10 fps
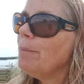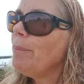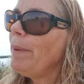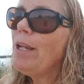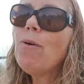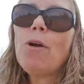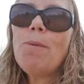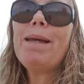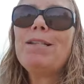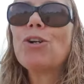be your own
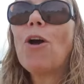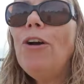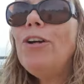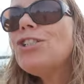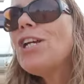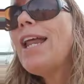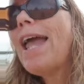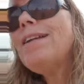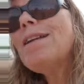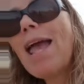best coach and,
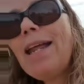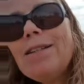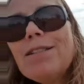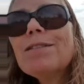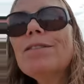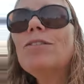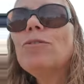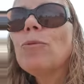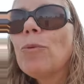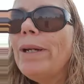and, and
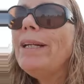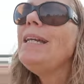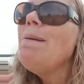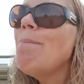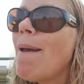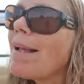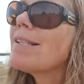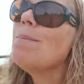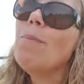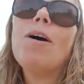really
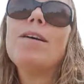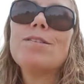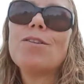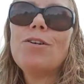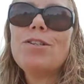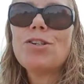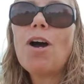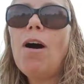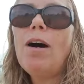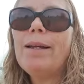maximize those
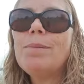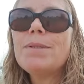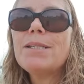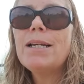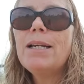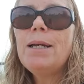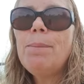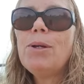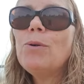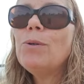times
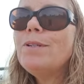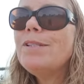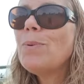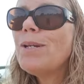because we're